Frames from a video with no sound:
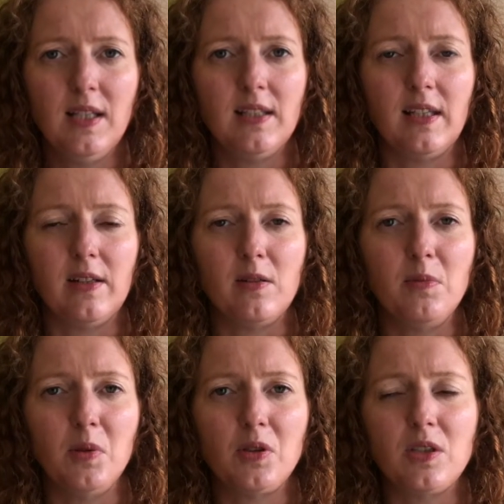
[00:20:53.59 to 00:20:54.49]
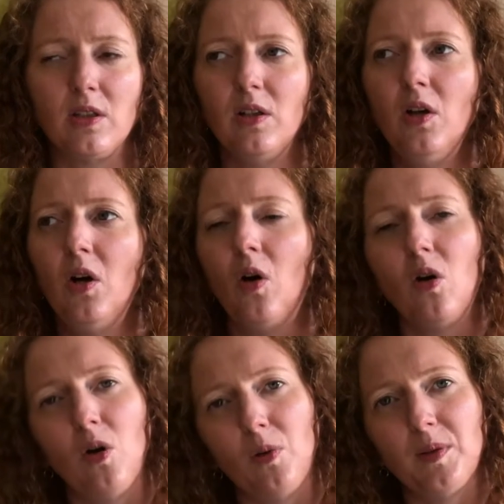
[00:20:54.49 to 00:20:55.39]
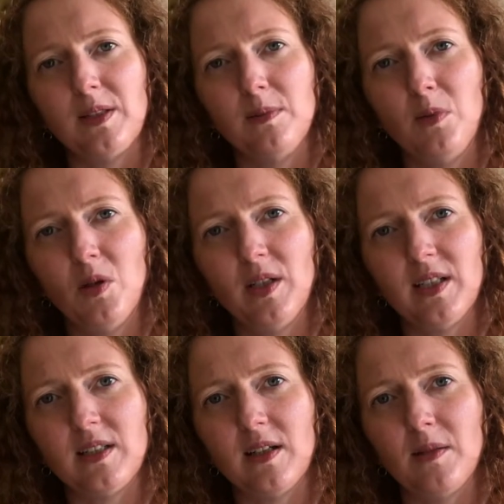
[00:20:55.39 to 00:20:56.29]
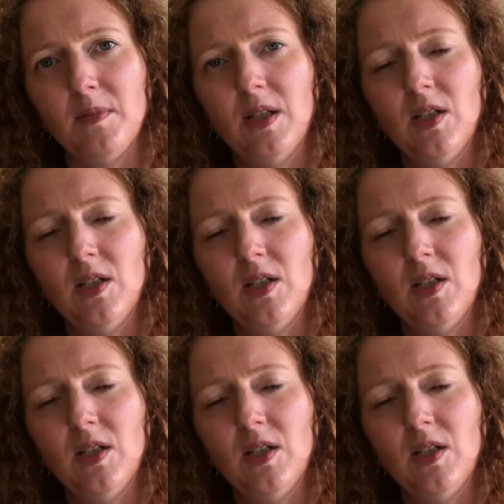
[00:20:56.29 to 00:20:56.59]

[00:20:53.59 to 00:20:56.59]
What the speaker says: that they're emotional, or always the morning time.